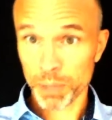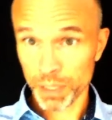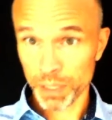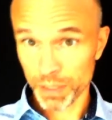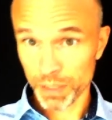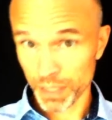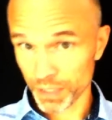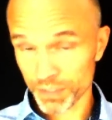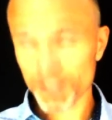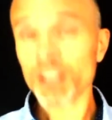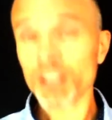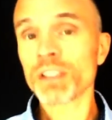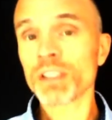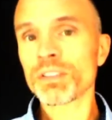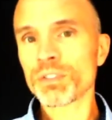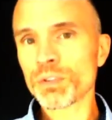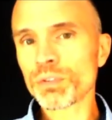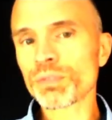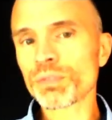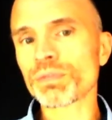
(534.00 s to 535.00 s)

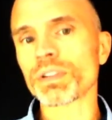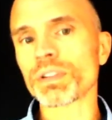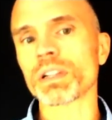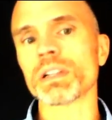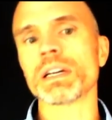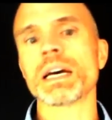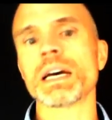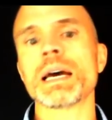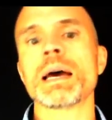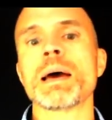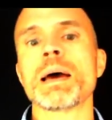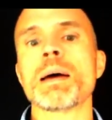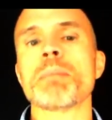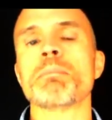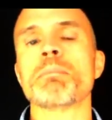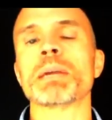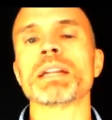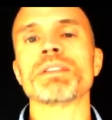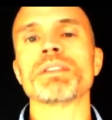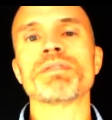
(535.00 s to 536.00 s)
useful,
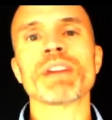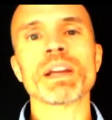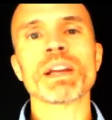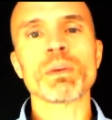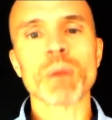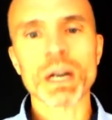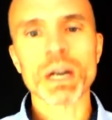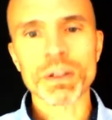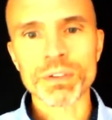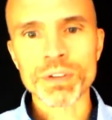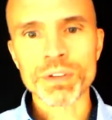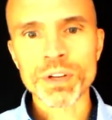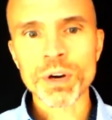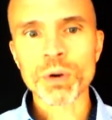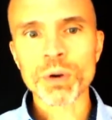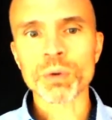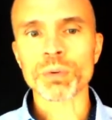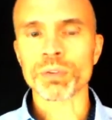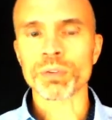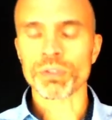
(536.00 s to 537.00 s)
but it's very well
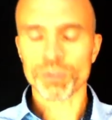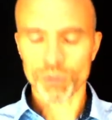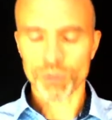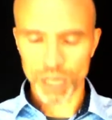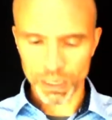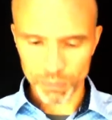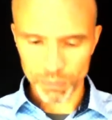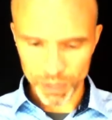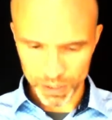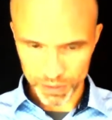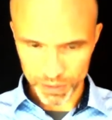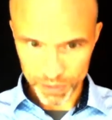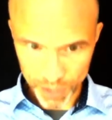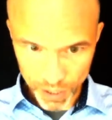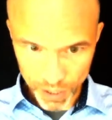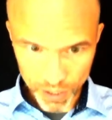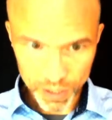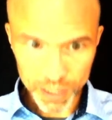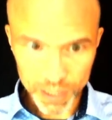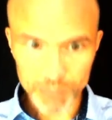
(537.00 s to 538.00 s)
known, so I want to
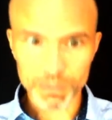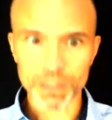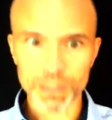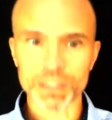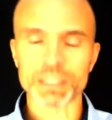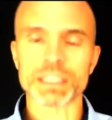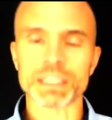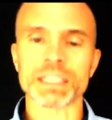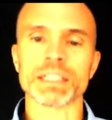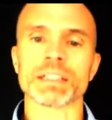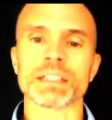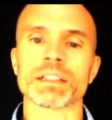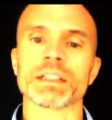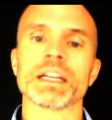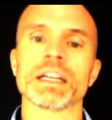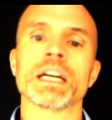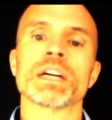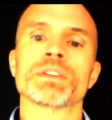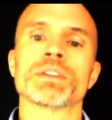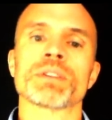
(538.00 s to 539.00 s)
talk about it here.